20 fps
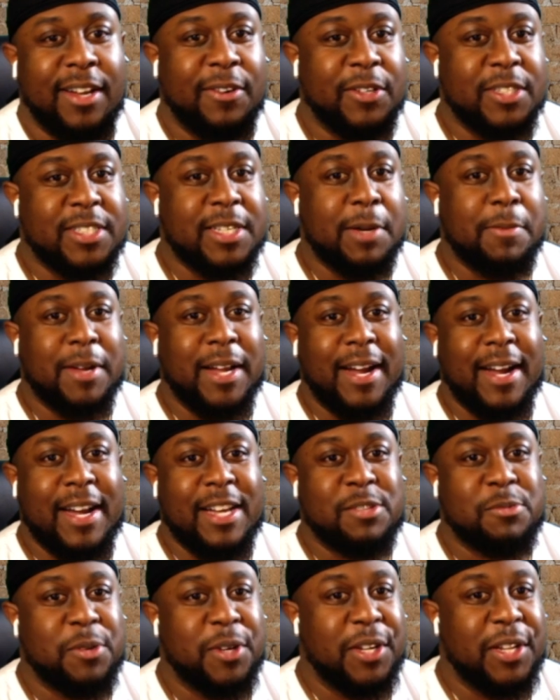What's up,
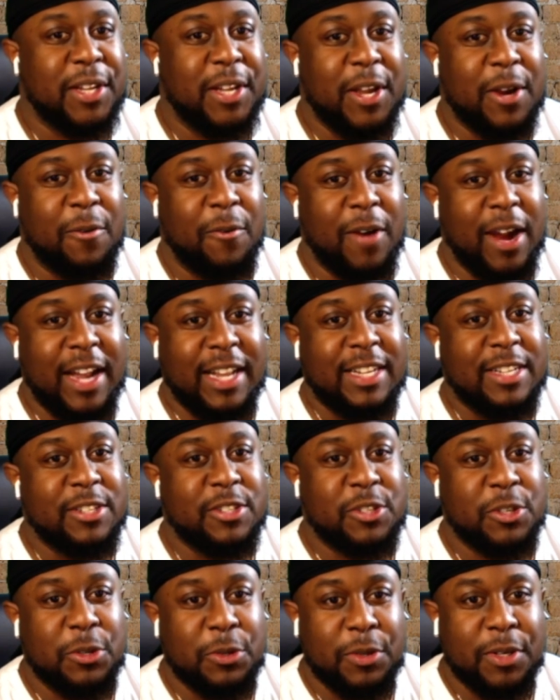guys? We're gonna get right
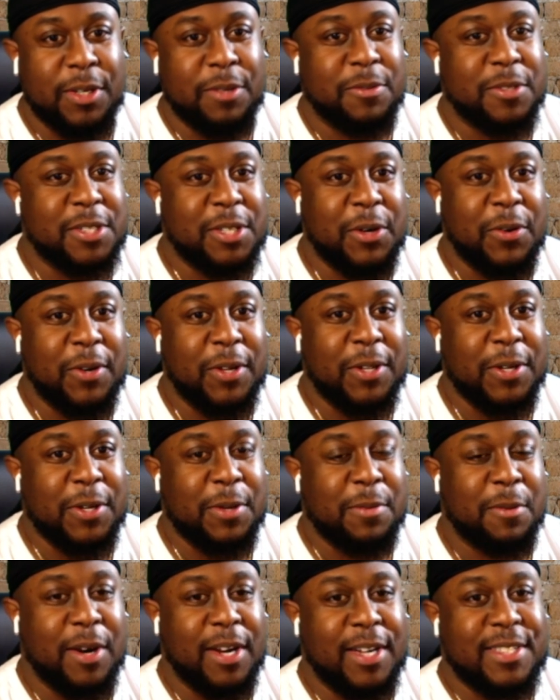into it. What's going
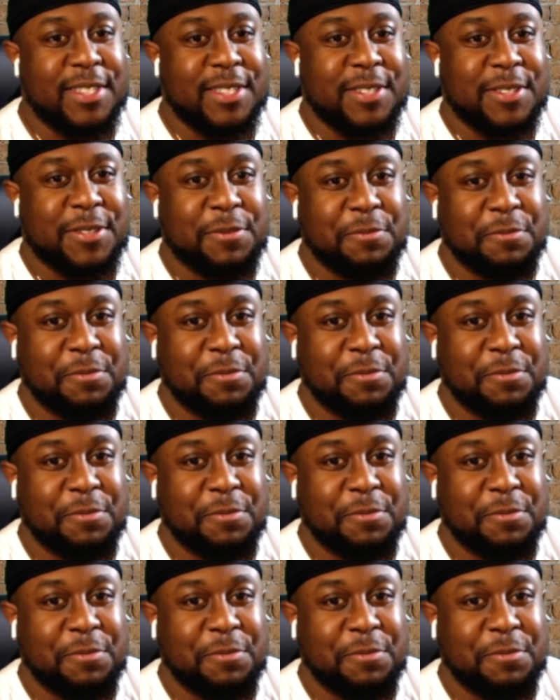on, Bryce?